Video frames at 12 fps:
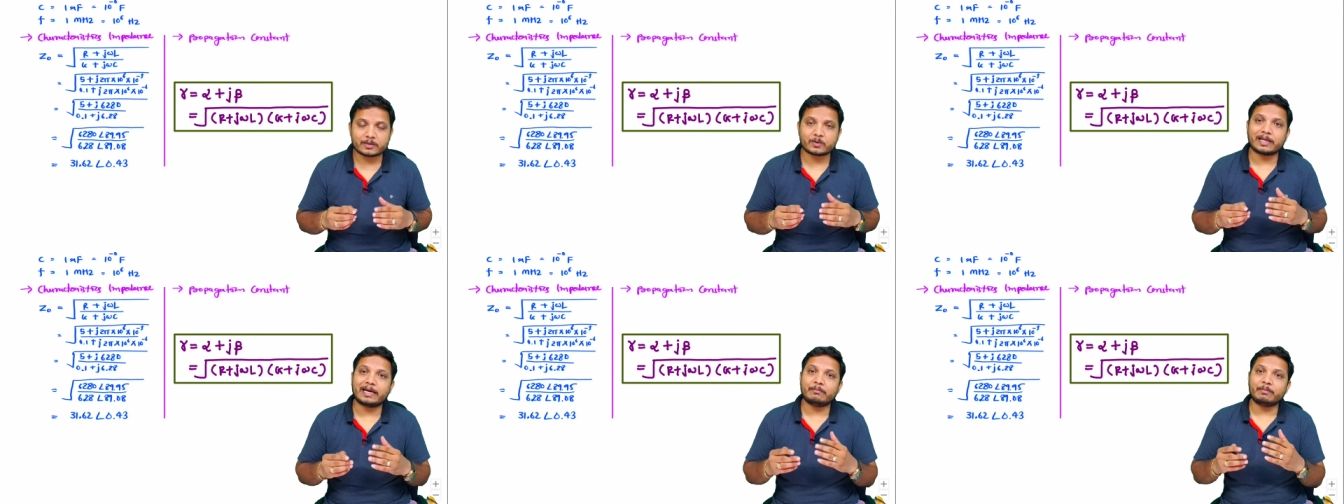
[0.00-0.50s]
So
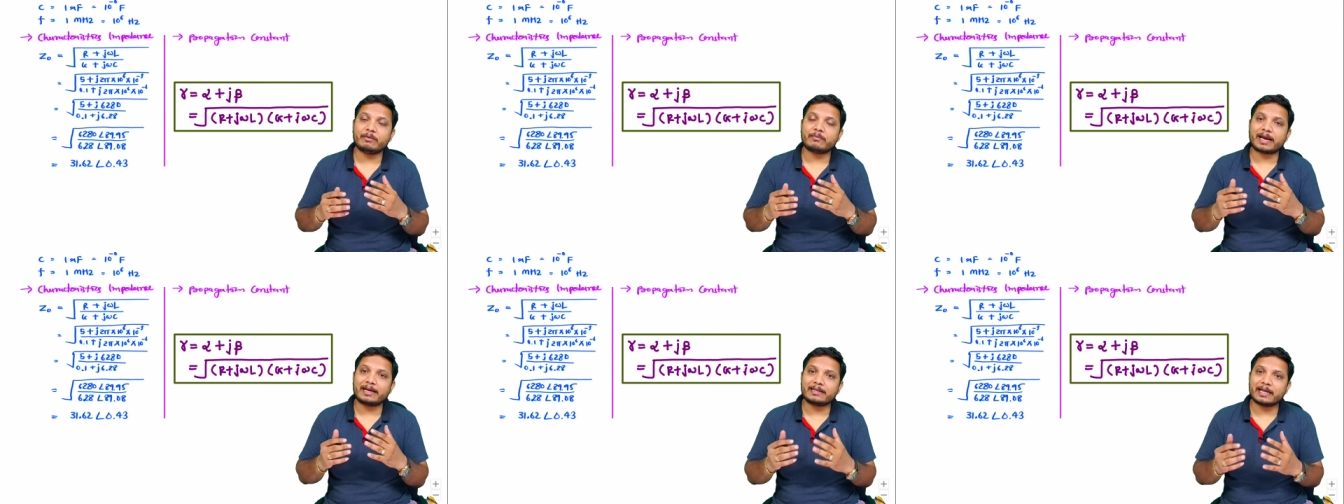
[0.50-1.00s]
let me
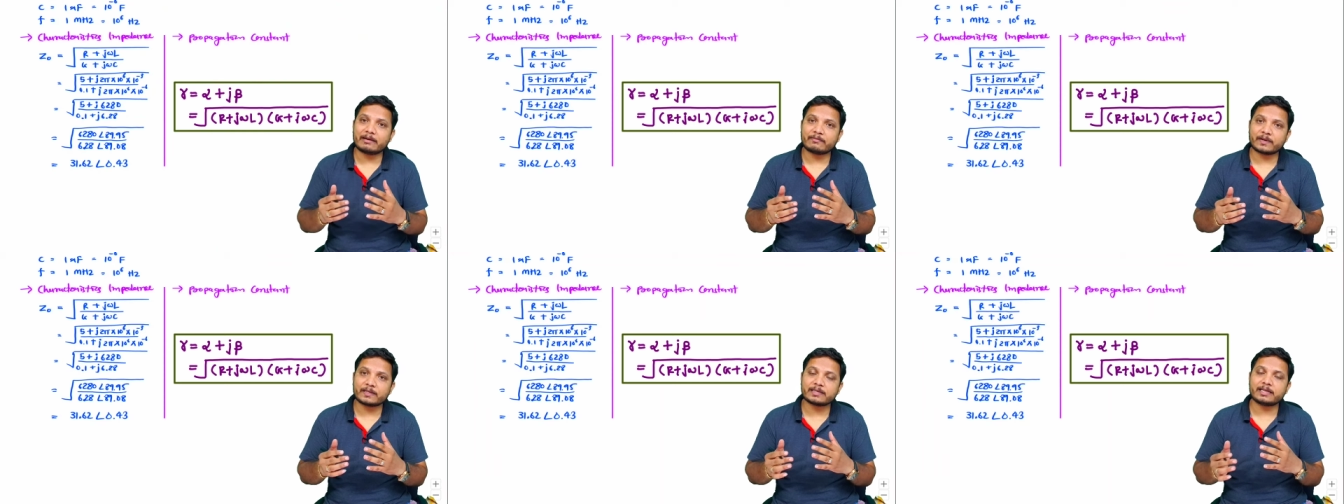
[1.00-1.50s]
write that
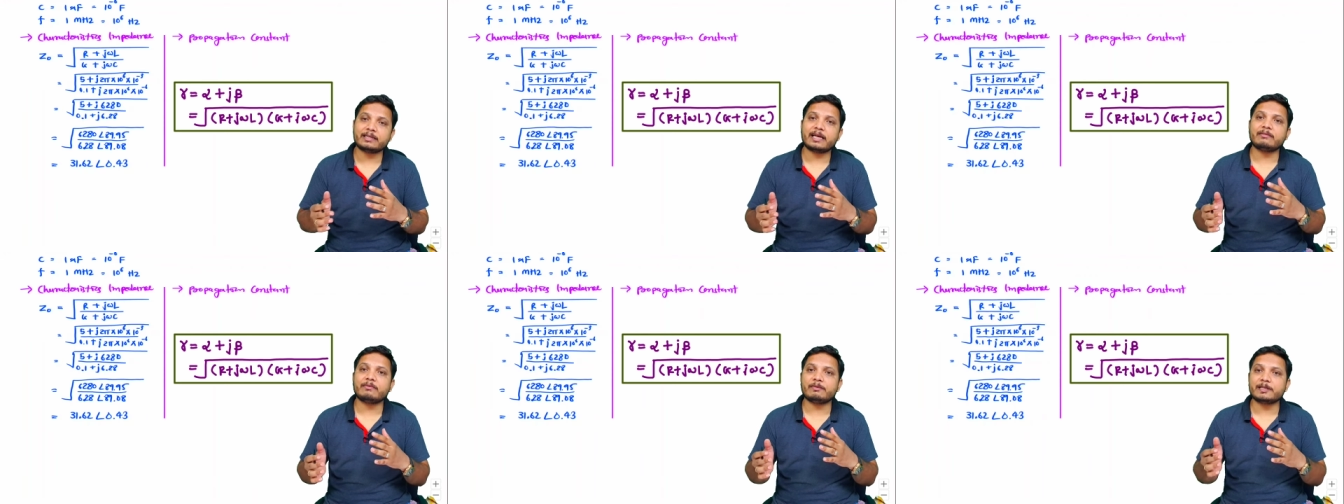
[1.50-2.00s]
first and
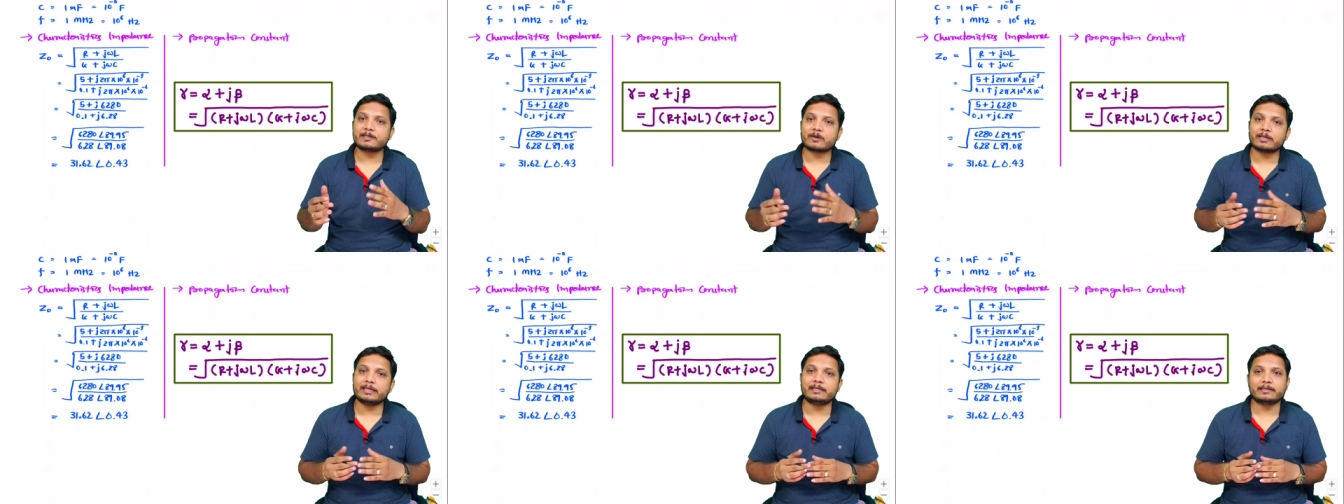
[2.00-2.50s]
then we will
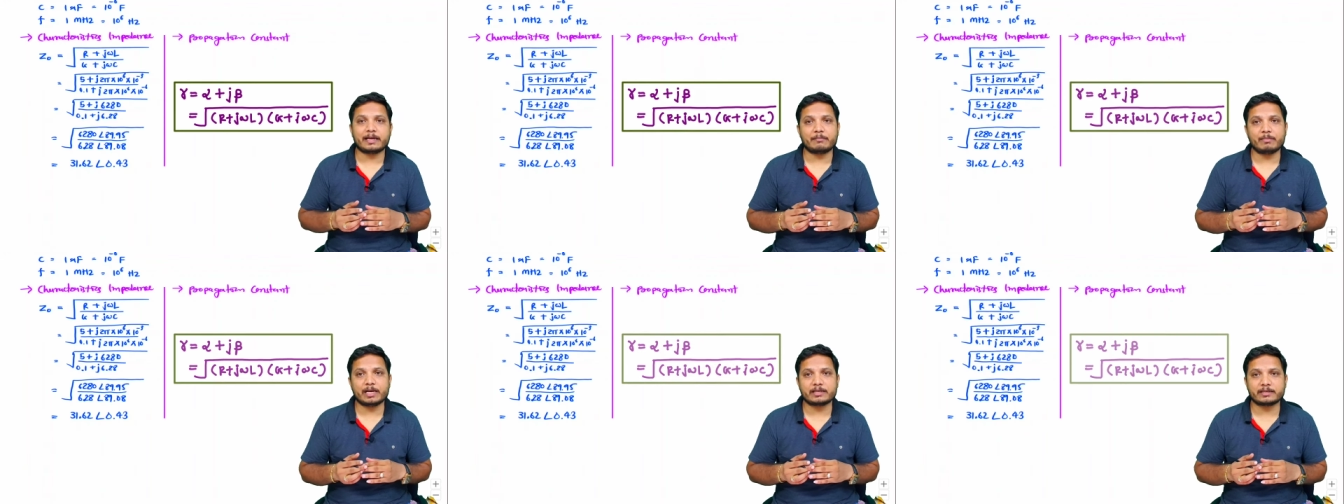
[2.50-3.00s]
solve it
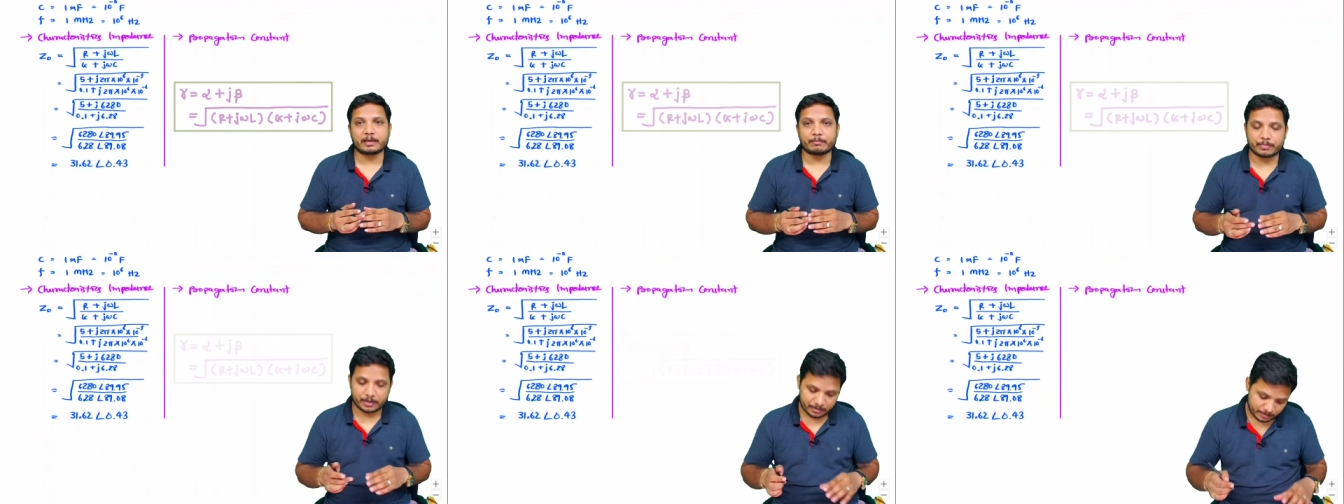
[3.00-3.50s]
step by step.